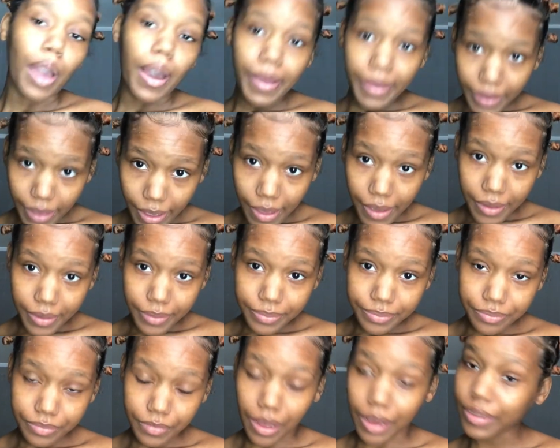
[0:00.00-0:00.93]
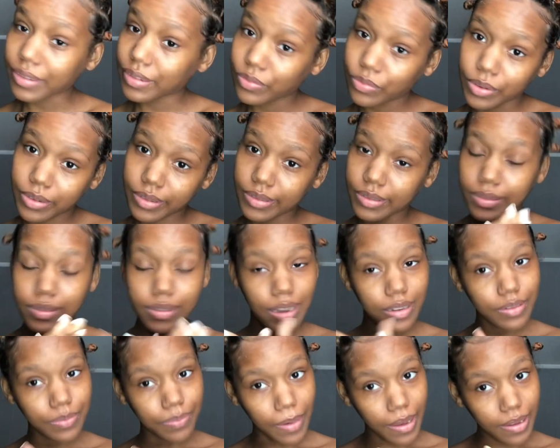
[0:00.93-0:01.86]
yeah. I just wanted to
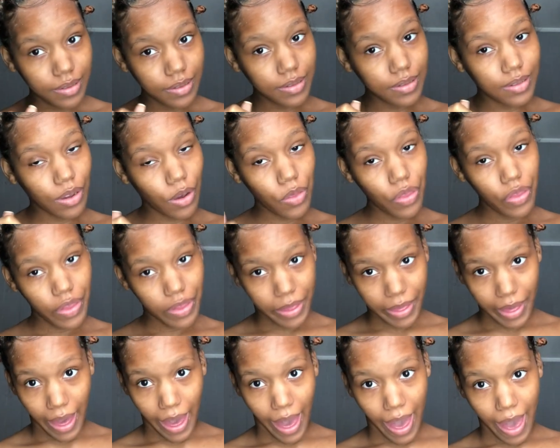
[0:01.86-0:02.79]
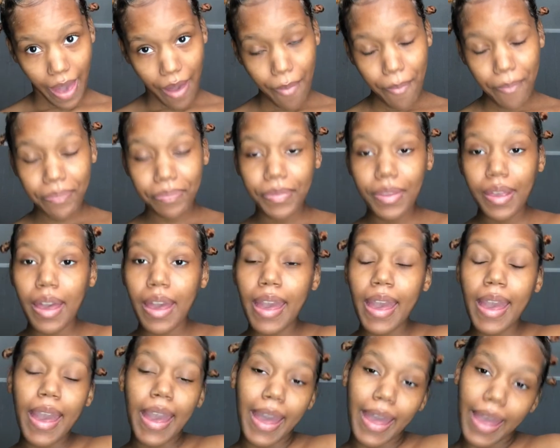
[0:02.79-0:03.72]
touch bases on that.
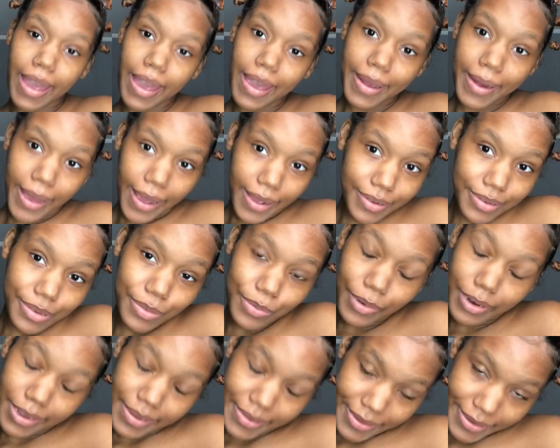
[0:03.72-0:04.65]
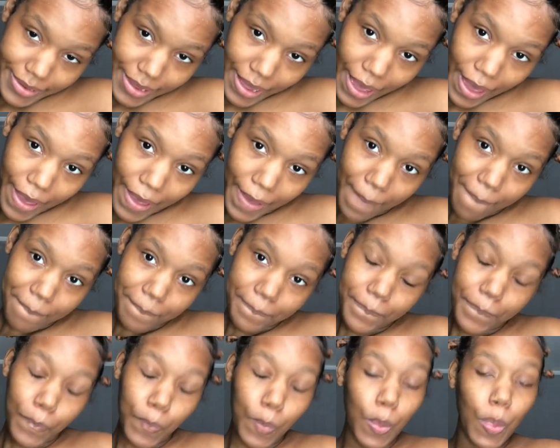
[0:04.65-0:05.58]
And I just want to say
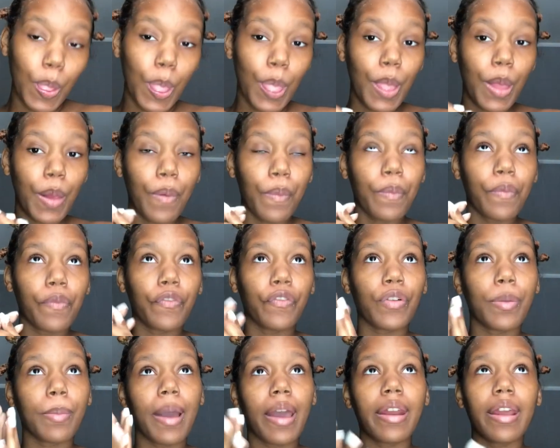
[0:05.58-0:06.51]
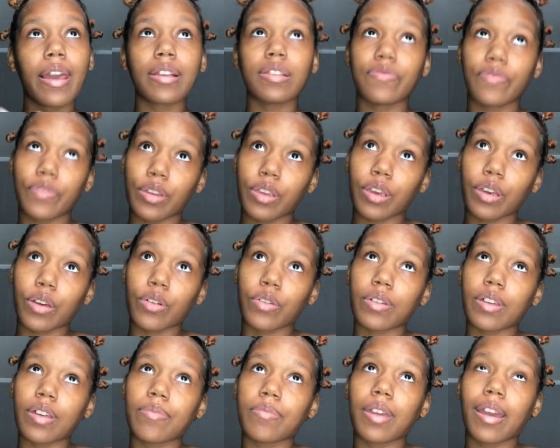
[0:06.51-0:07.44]
for my next video
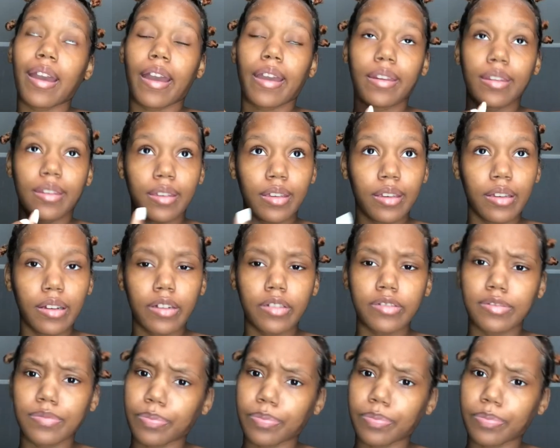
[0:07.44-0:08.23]
give me ideas